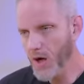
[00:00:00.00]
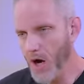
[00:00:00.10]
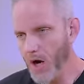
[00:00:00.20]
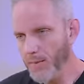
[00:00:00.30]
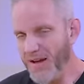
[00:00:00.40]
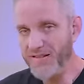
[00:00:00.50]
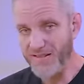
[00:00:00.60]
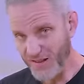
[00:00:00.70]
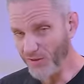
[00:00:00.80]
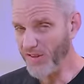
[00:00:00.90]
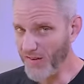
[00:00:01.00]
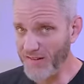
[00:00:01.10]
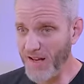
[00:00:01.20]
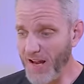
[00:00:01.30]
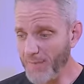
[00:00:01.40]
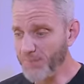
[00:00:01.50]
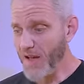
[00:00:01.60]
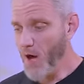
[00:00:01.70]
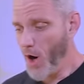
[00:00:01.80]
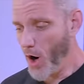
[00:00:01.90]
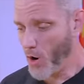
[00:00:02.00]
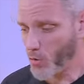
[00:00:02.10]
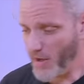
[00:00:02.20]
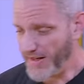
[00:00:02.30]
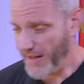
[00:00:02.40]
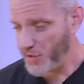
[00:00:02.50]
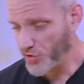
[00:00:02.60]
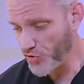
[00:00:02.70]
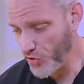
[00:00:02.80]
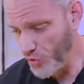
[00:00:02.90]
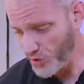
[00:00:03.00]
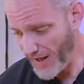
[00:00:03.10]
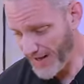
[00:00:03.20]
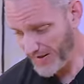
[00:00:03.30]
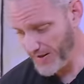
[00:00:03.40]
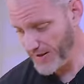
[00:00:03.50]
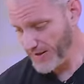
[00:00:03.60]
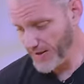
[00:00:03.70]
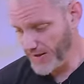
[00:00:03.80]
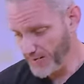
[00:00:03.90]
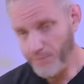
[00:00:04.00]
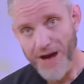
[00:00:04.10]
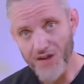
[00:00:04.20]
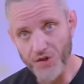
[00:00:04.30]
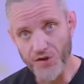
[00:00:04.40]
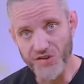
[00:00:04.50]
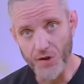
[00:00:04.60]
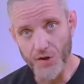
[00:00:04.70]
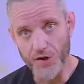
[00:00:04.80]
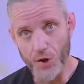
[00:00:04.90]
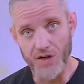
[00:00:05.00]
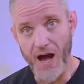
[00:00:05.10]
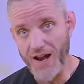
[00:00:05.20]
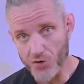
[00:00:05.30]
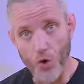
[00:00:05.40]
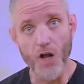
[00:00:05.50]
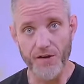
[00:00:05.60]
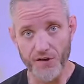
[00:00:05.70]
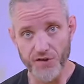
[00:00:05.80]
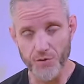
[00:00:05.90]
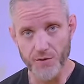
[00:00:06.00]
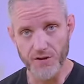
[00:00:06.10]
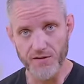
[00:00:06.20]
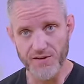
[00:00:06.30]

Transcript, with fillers: um, and still to this day, are running a true like master cylinder and hydraulics through it.